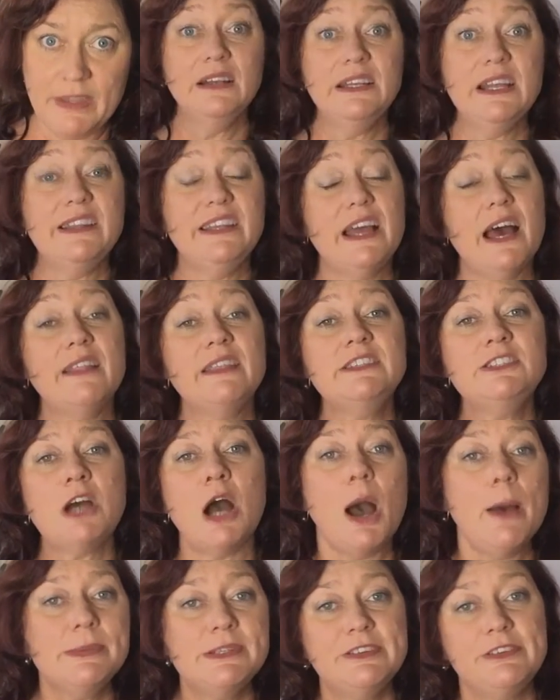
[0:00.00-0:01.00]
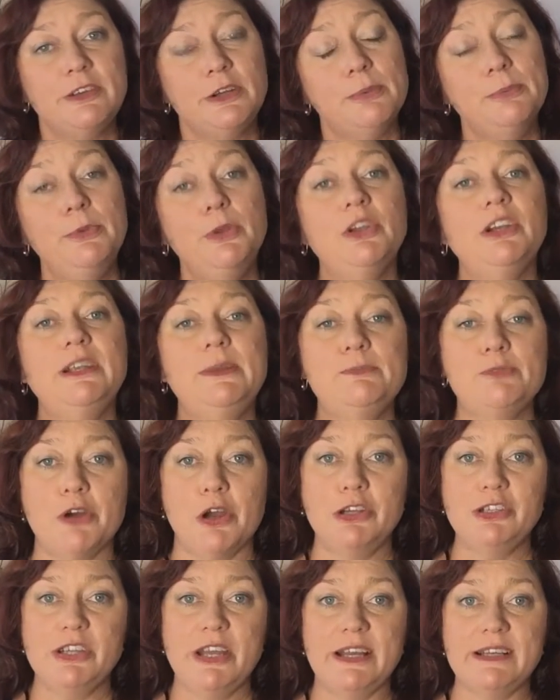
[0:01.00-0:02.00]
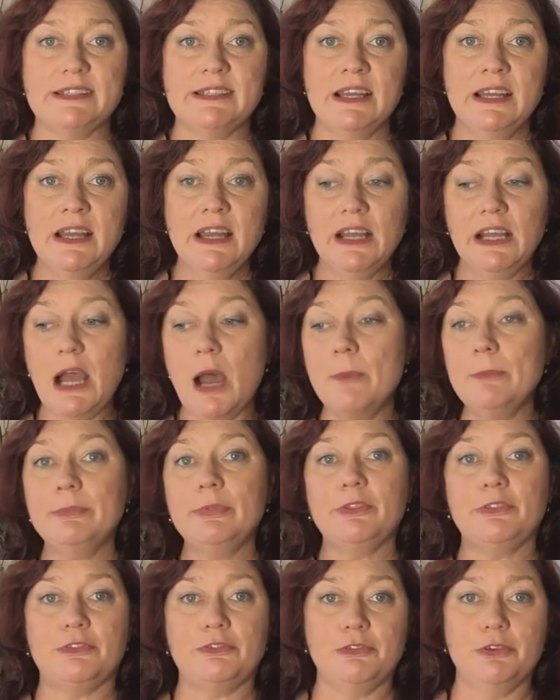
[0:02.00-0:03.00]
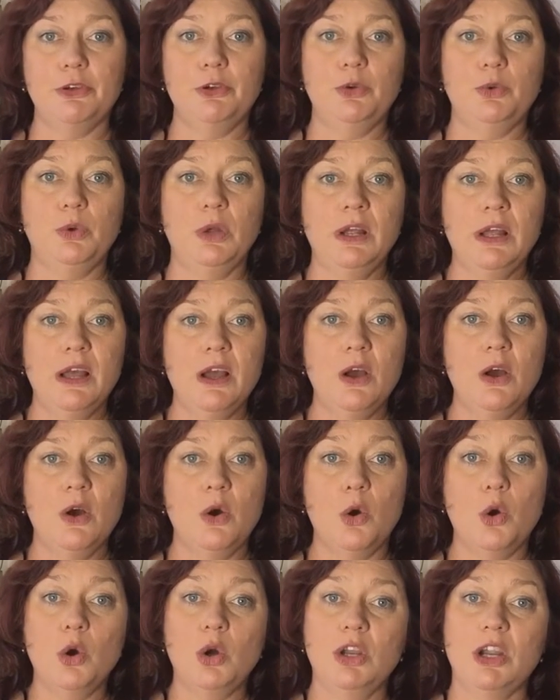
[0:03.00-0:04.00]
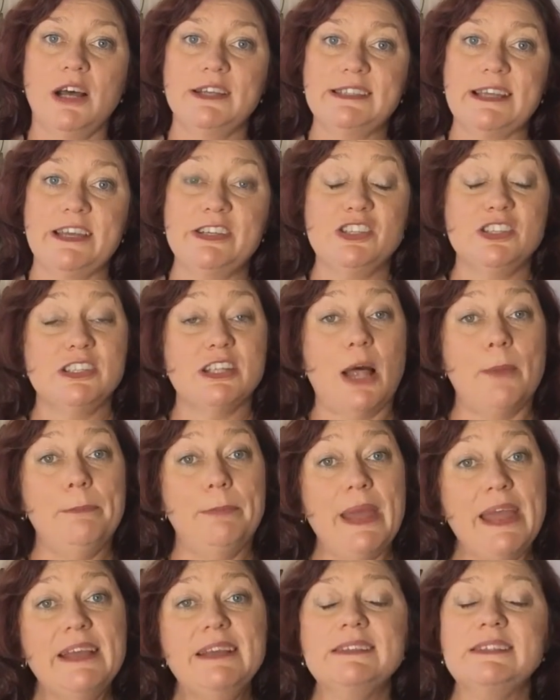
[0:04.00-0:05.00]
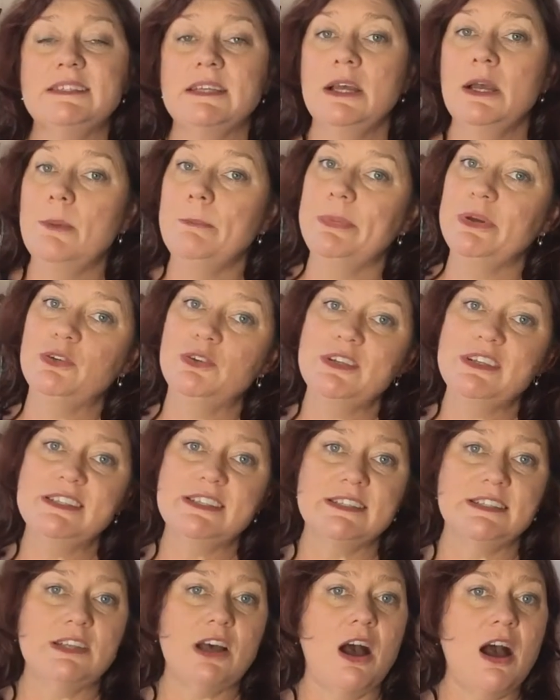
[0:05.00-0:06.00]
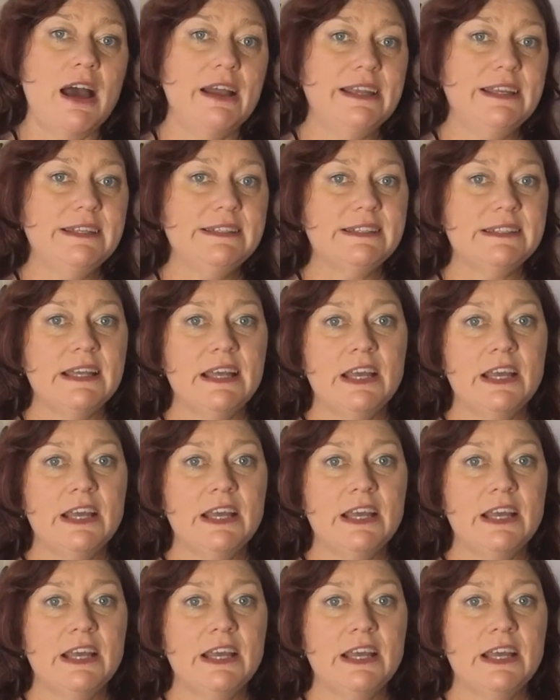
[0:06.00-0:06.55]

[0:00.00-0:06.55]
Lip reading: Now, the other types of community projects come through organisations like banks, building societies,